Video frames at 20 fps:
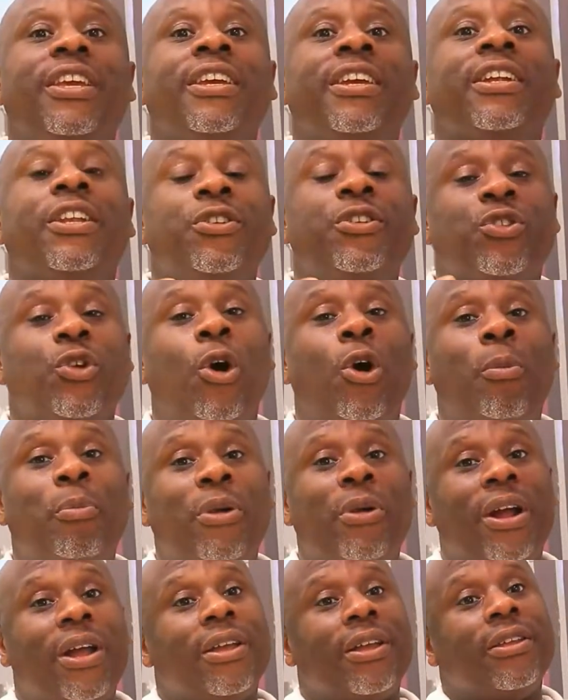English
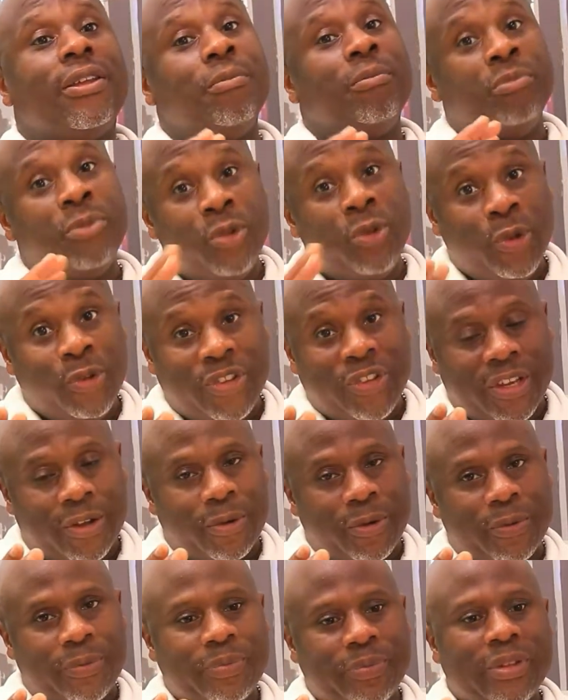opera
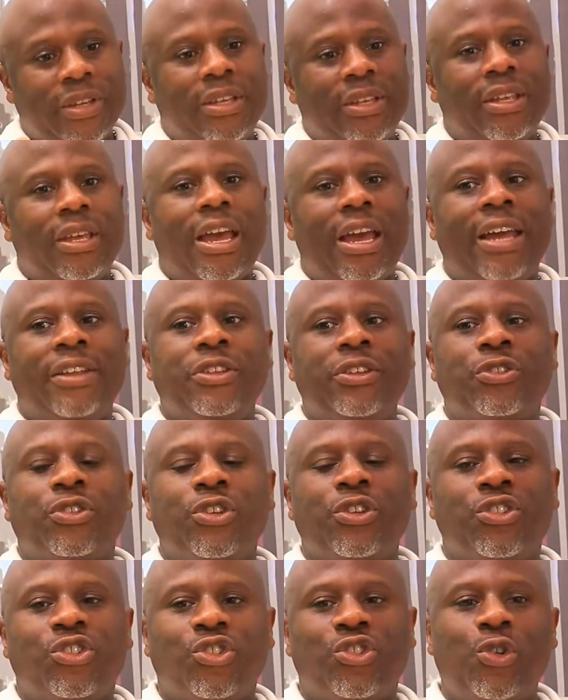musical. And it's
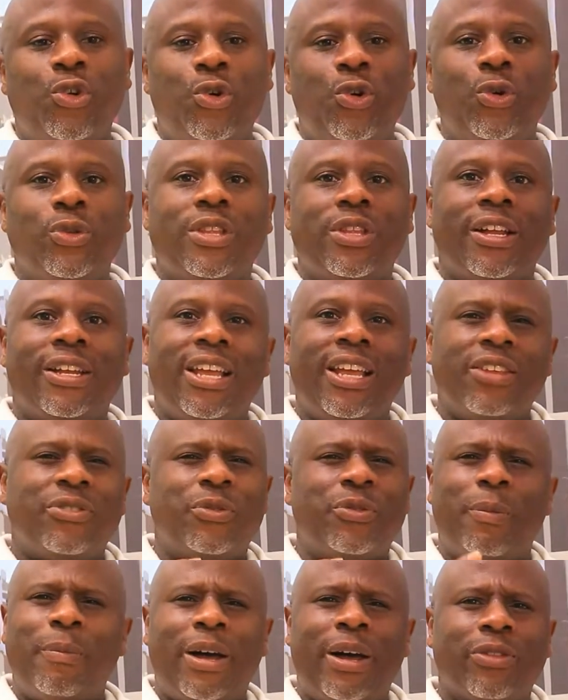a show that lasts
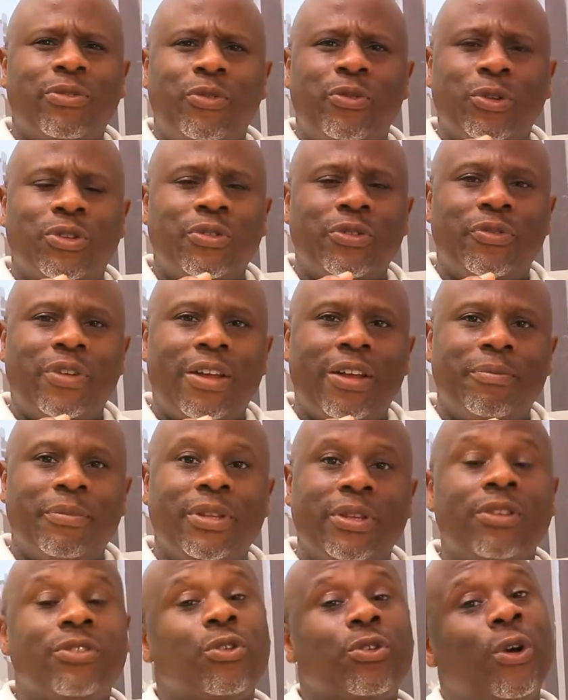for about 45
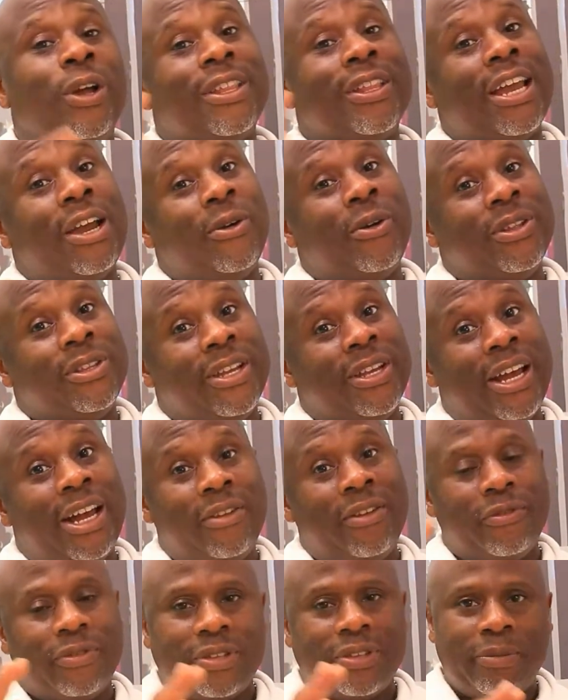minutes or an hour and a
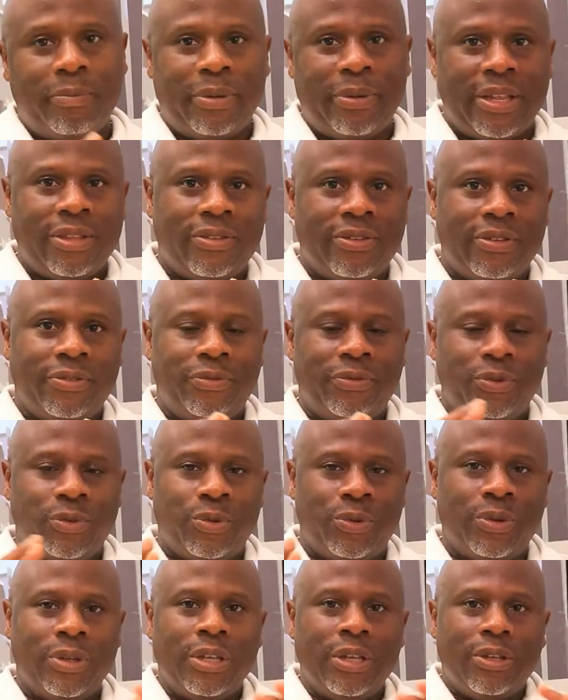half. It depends if
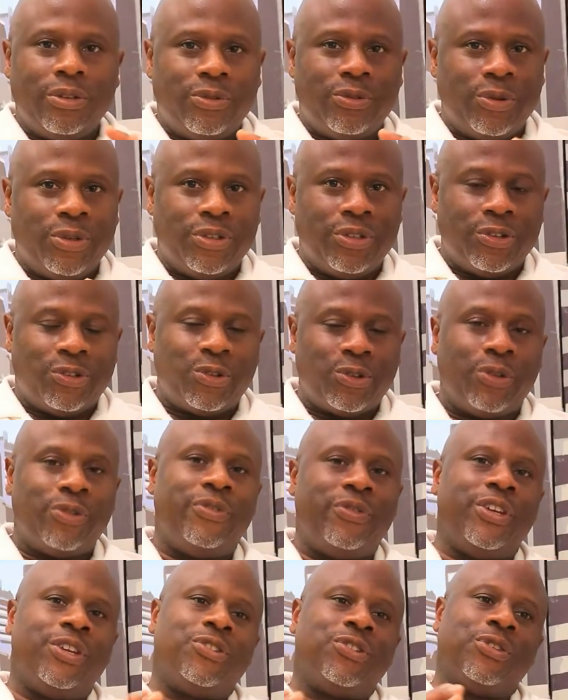you're doing the short
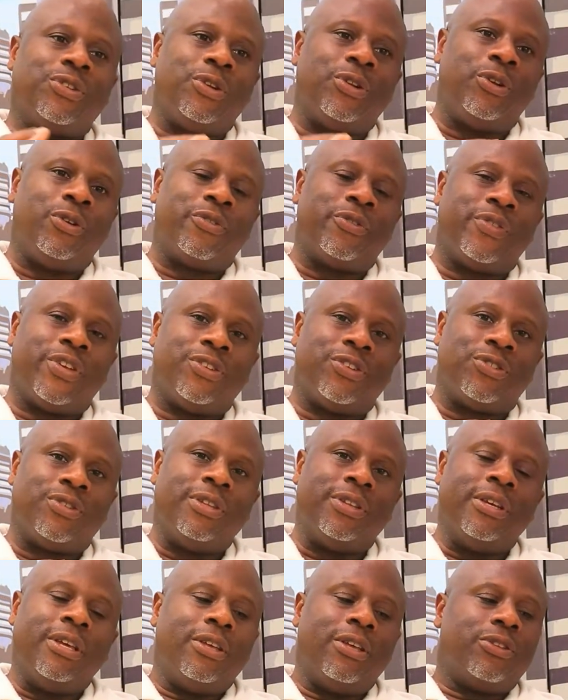version or long
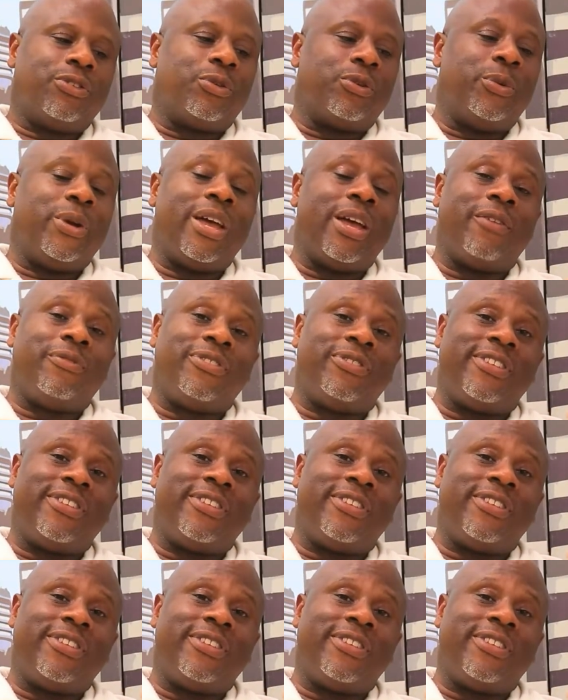version. So we have